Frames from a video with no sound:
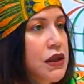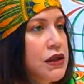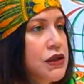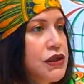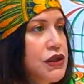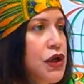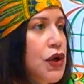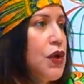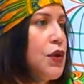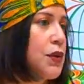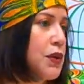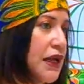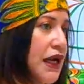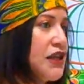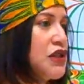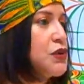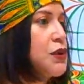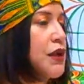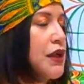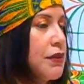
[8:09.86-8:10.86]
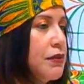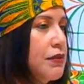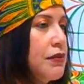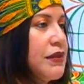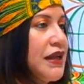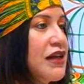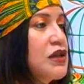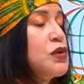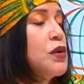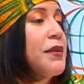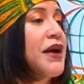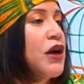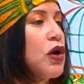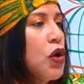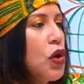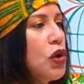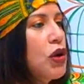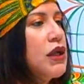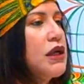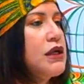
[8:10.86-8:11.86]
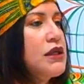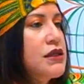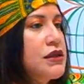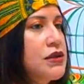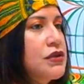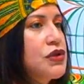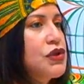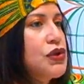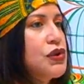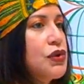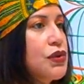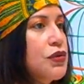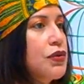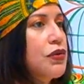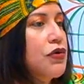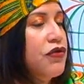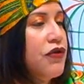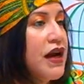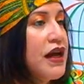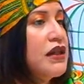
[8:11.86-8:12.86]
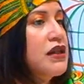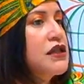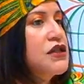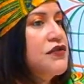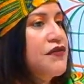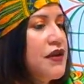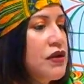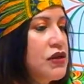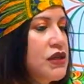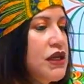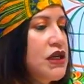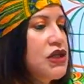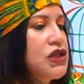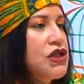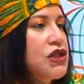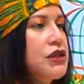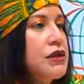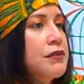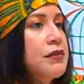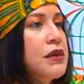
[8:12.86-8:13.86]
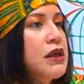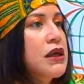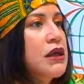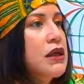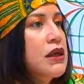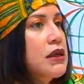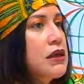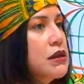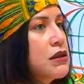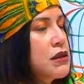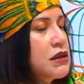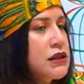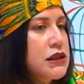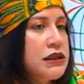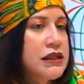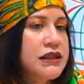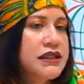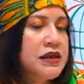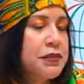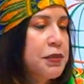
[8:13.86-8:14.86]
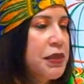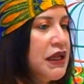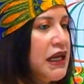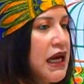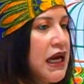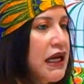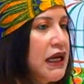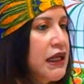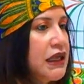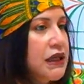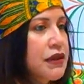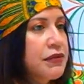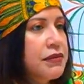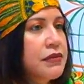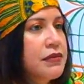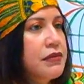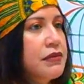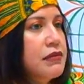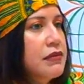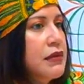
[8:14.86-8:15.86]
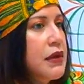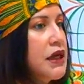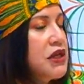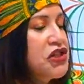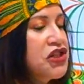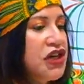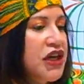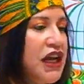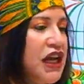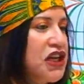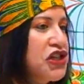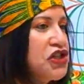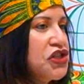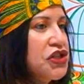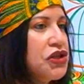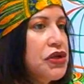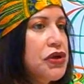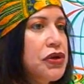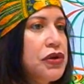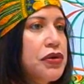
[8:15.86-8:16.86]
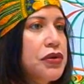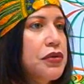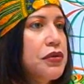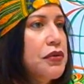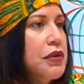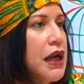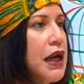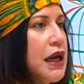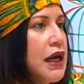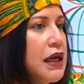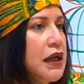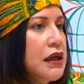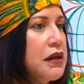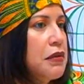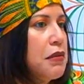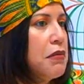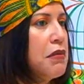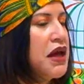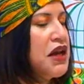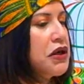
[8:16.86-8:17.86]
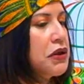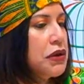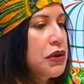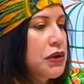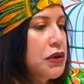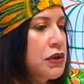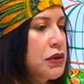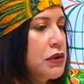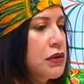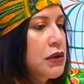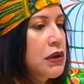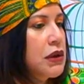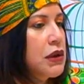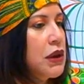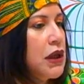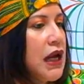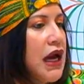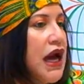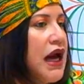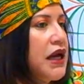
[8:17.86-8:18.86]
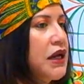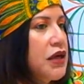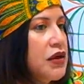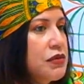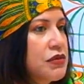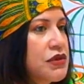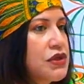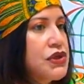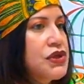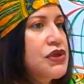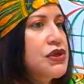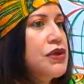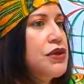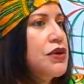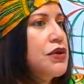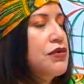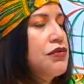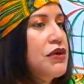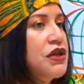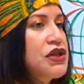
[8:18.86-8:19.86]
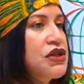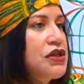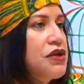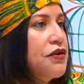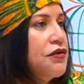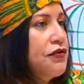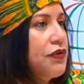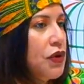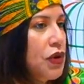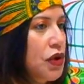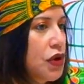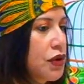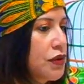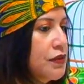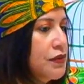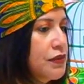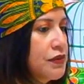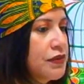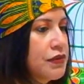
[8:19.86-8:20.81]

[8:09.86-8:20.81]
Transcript: So that's what my goal is, to create this foundation to supply educational and medical items to the region of Folon,